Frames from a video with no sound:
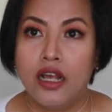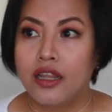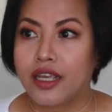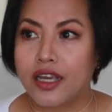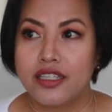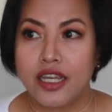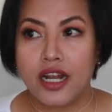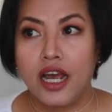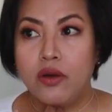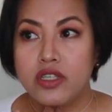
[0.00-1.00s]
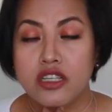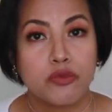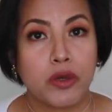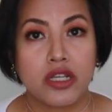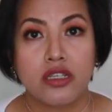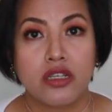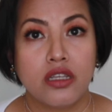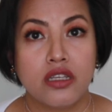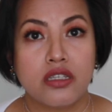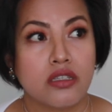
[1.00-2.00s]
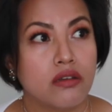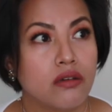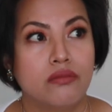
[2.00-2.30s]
Like I said, I was expecting this